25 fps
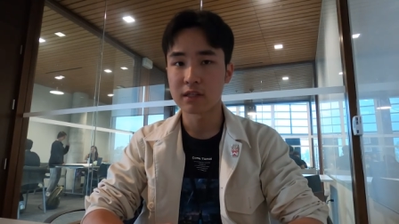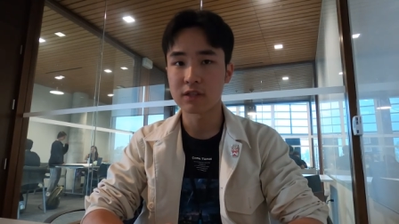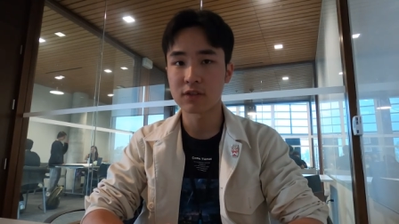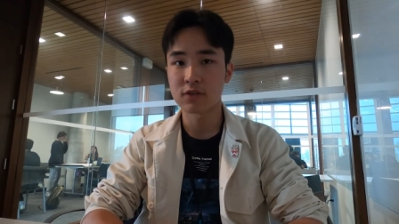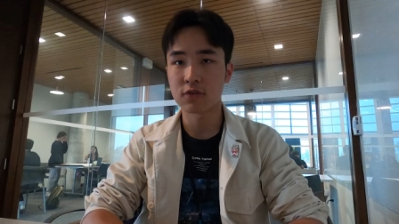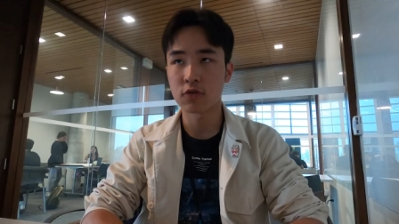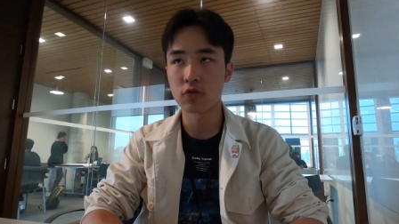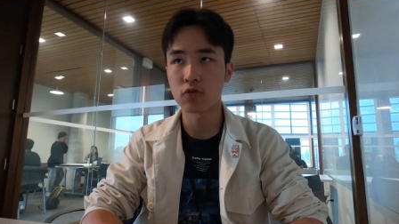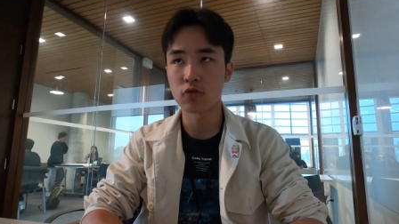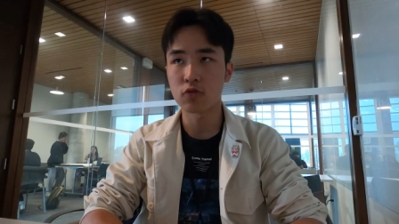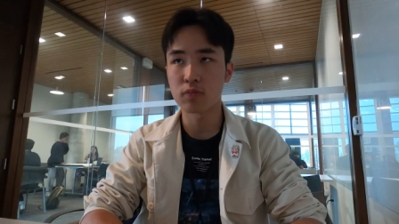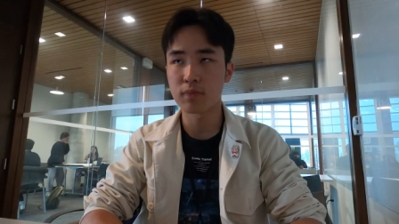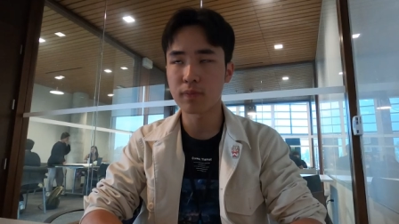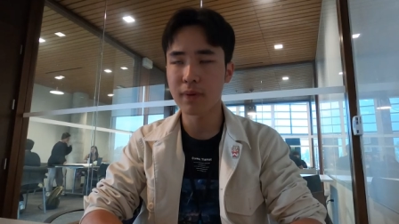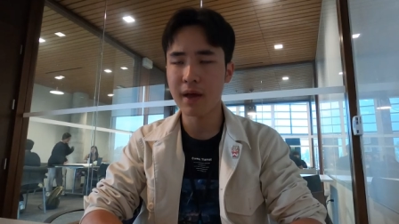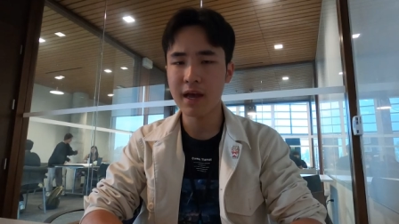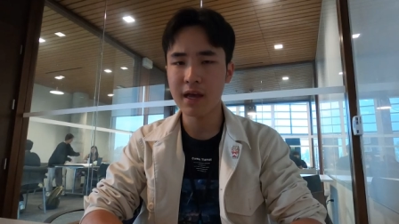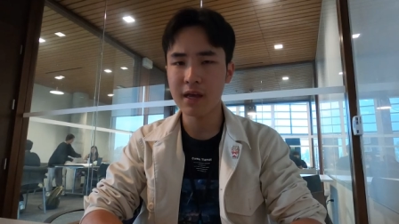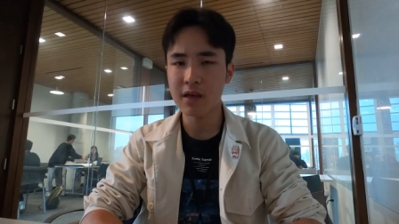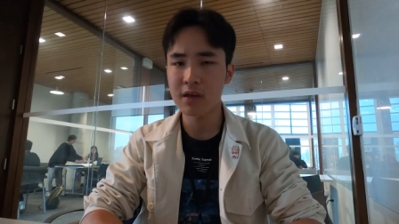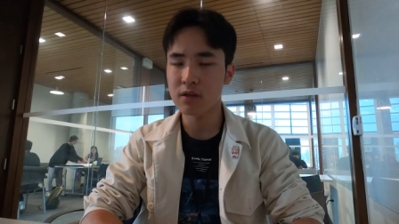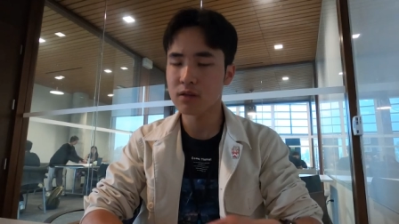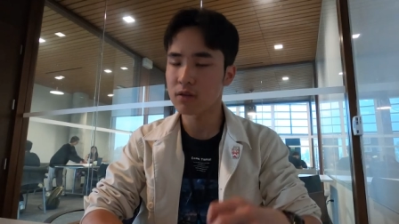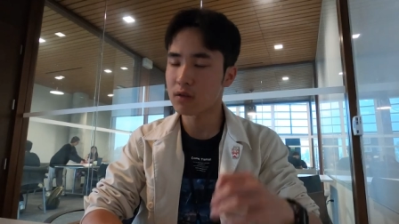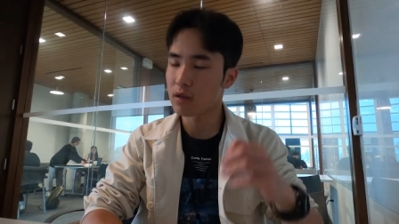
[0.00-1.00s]
And so
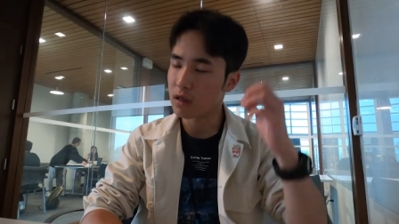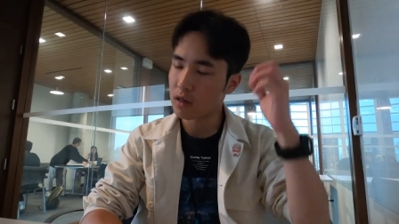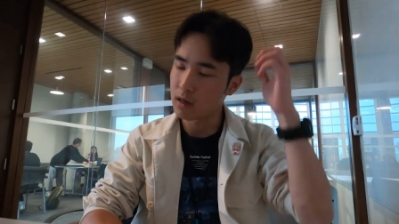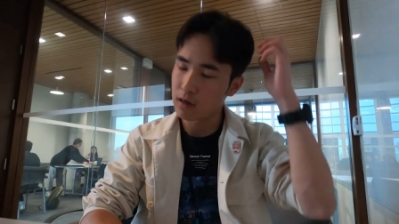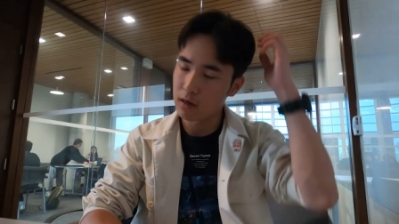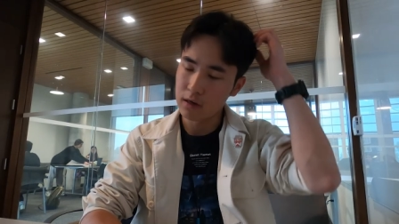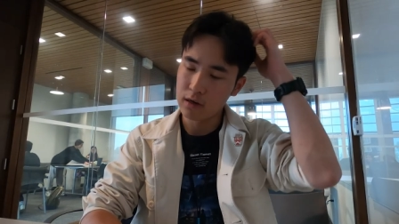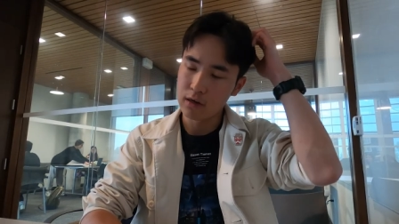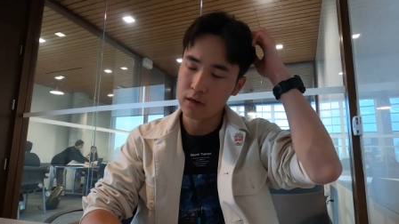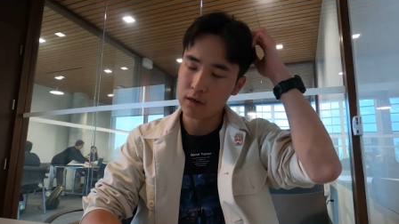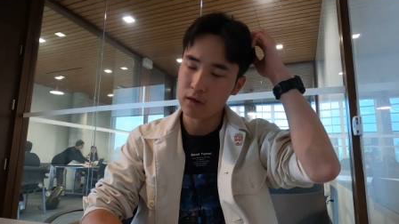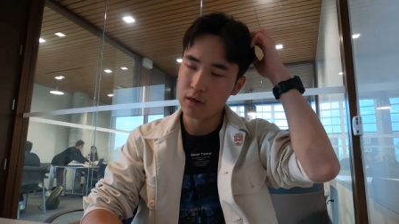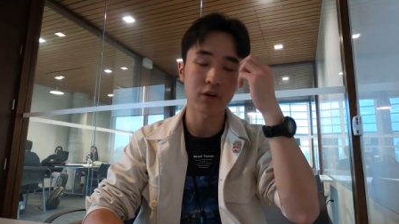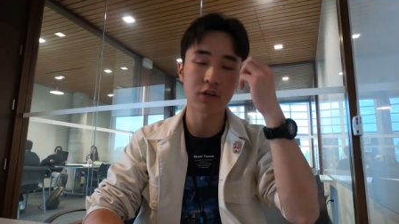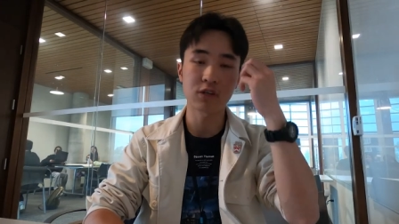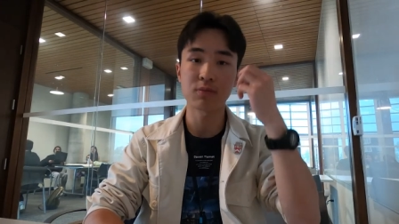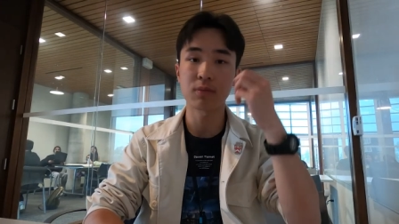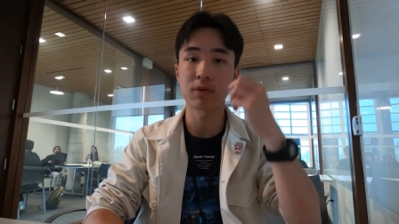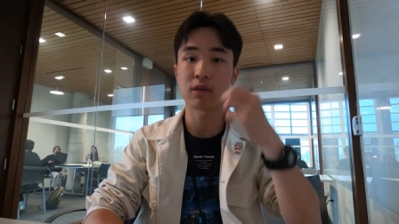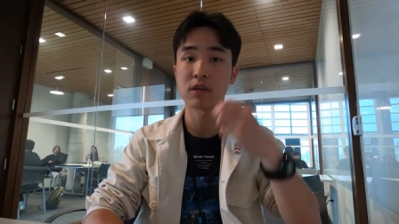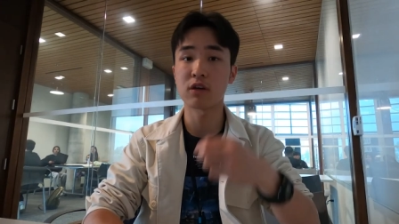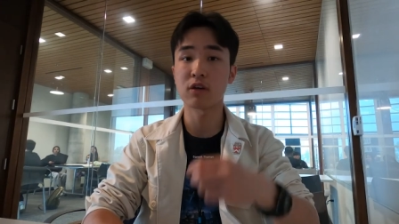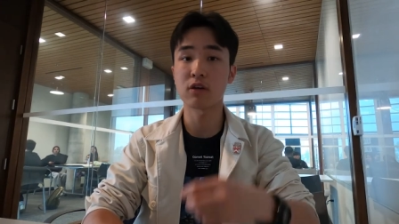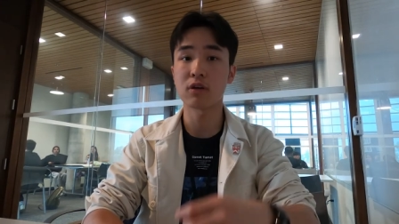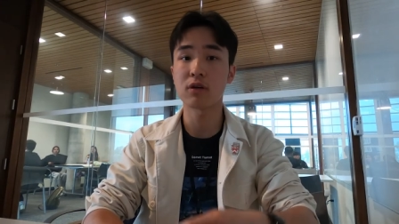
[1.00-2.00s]
back in like
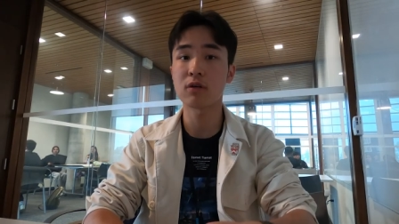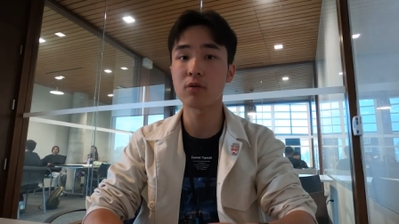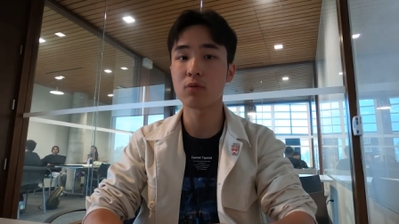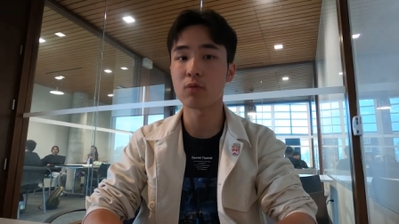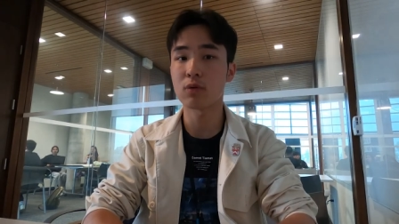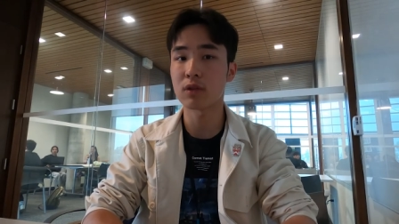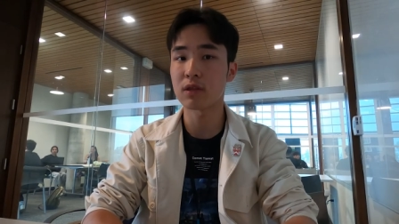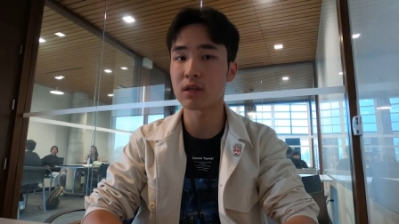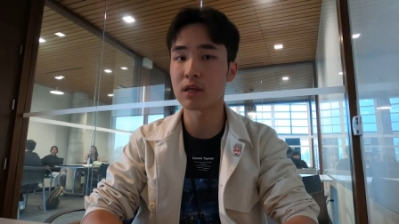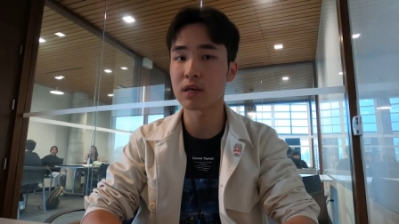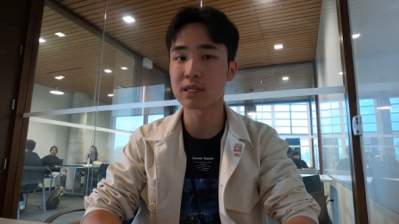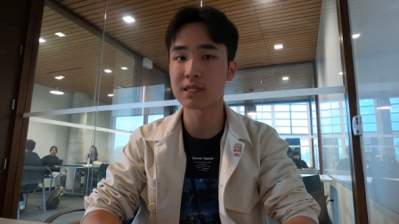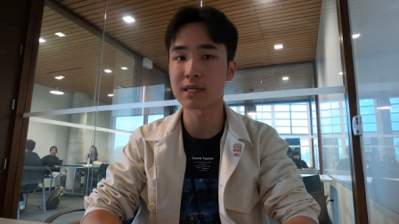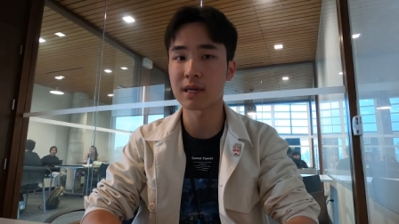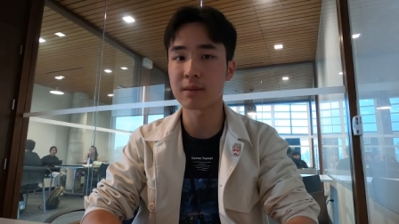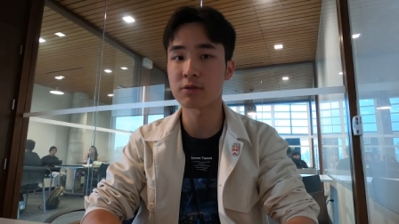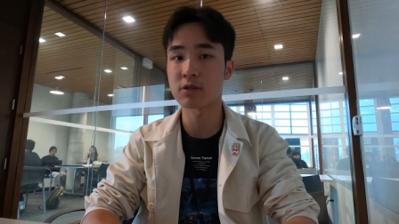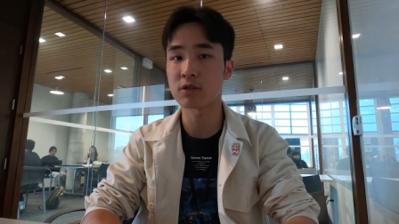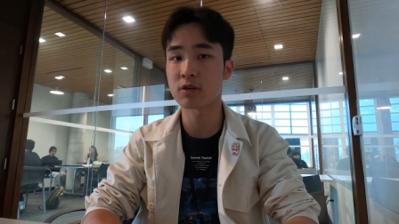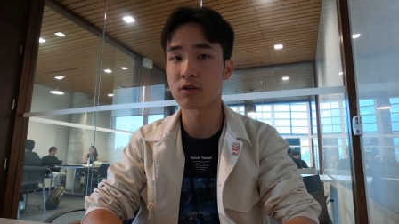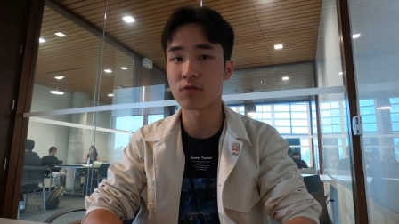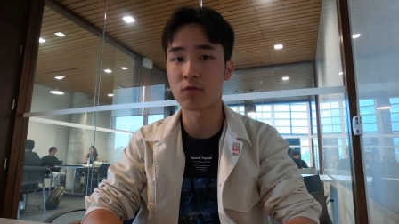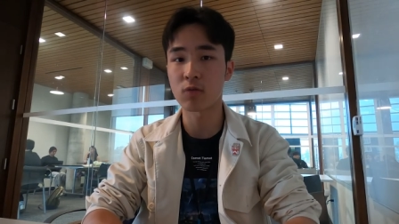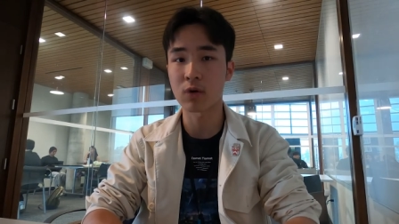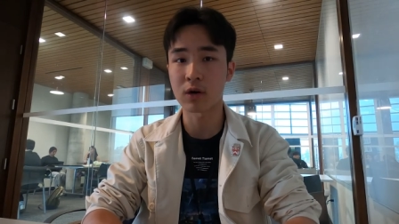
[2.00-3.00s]
freshman year, with the
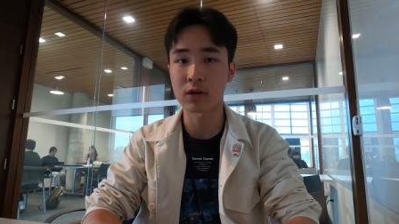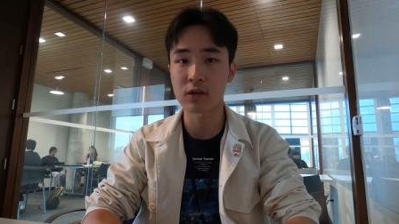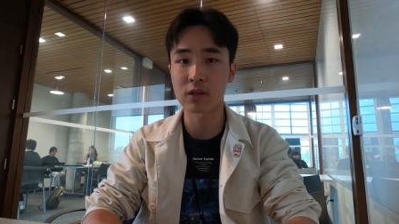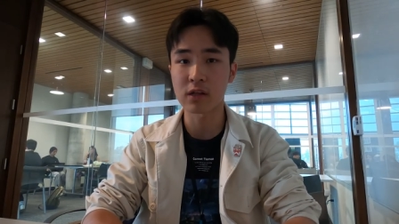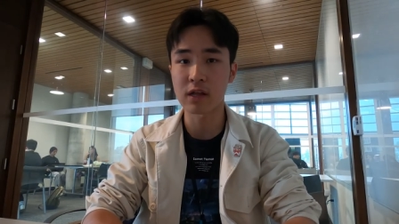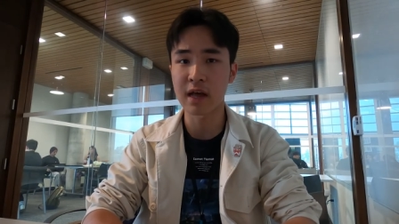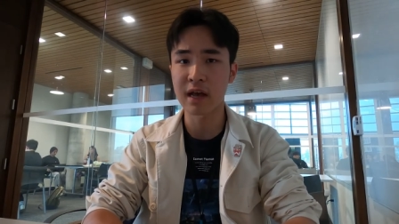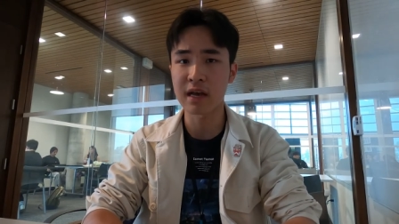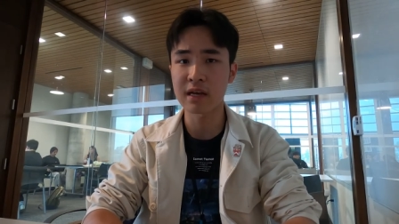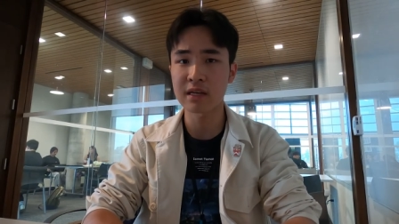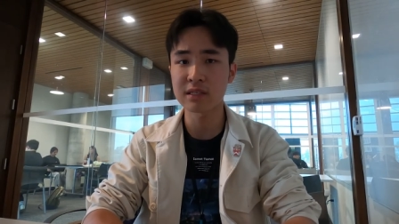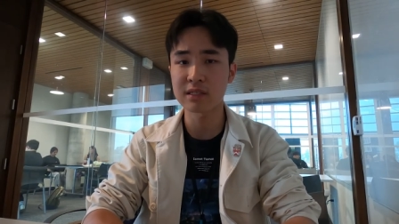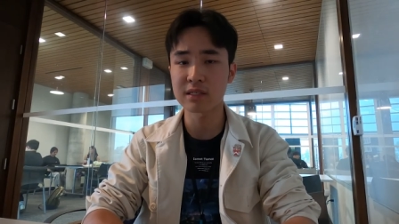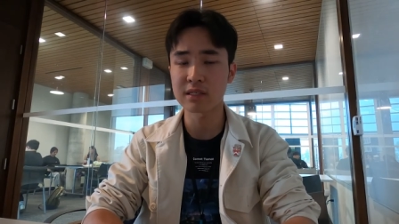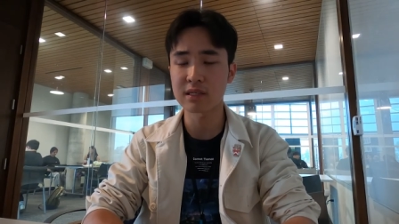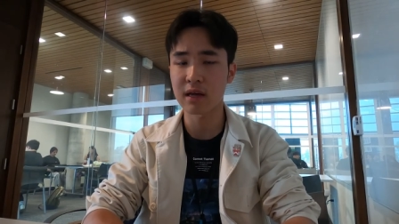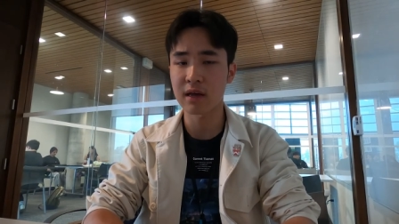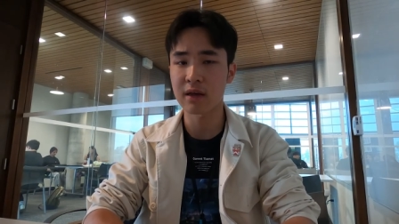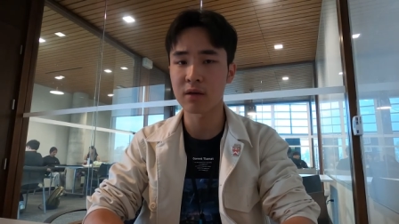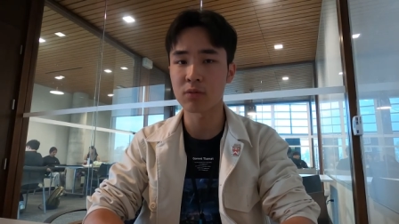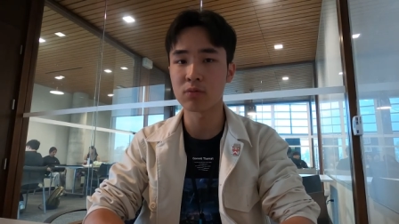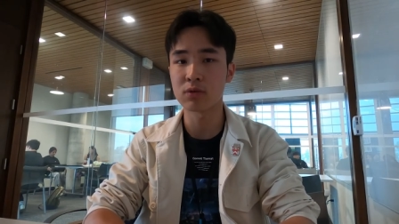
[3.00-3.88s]
exception of one class,